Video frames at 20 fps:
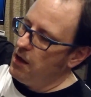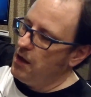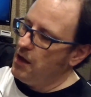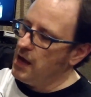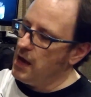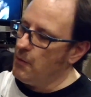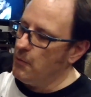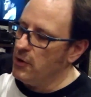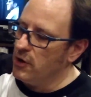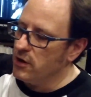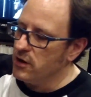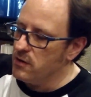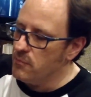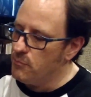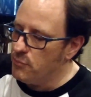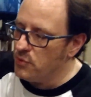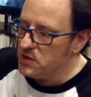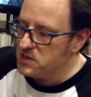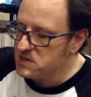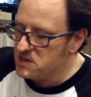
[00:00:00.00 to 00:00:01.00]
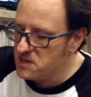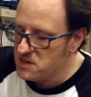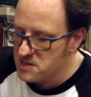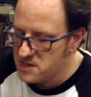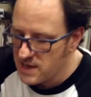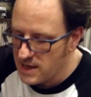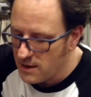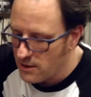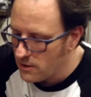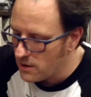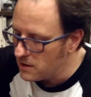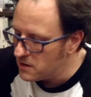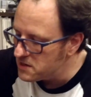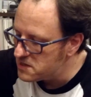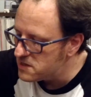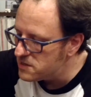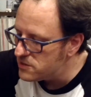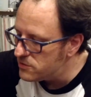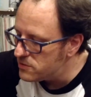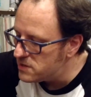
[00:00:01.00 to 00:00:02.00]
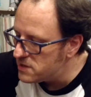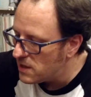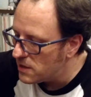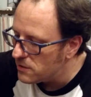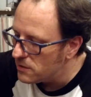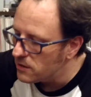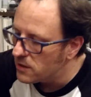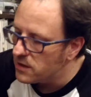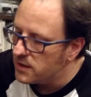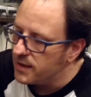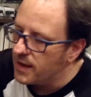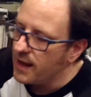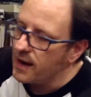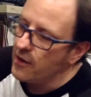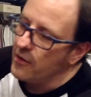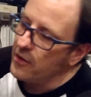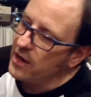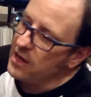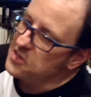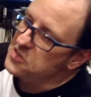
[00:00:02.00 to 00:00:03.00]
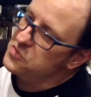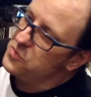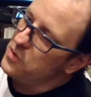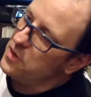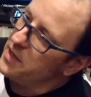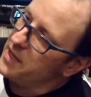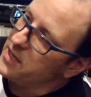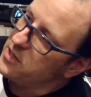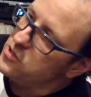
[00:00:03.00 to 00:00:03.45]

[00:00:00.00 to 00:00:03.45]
And we are going to bust this out and listen to it together. Look at that, how it got sort of like